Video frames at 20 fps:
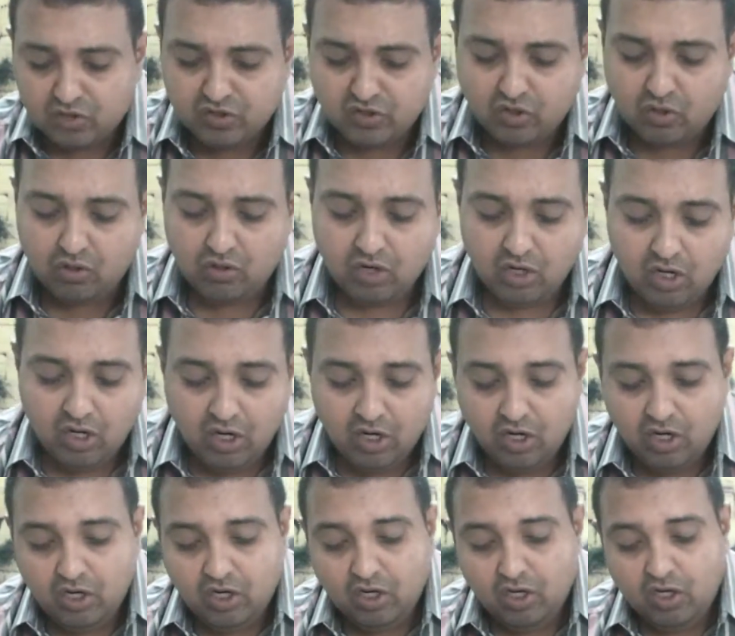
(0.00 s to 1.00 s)
So,
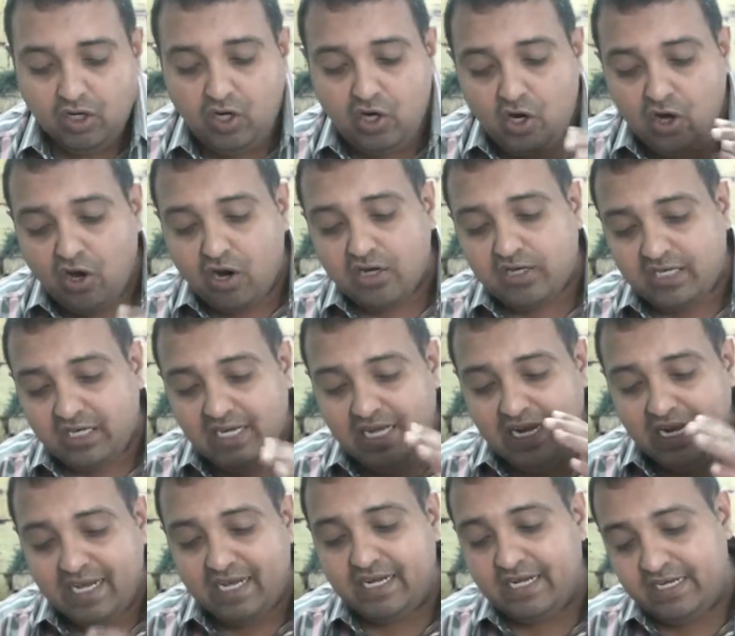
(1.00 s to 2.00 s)
not
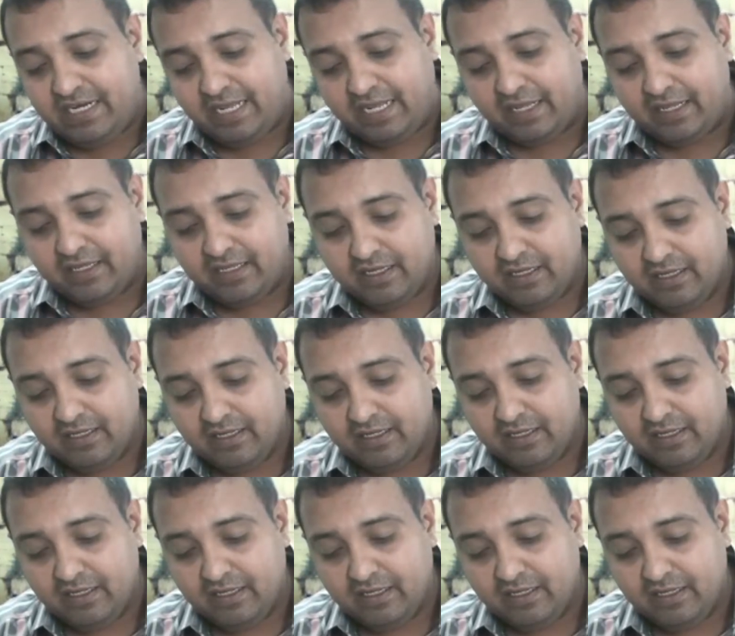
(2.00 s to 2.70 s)
learning,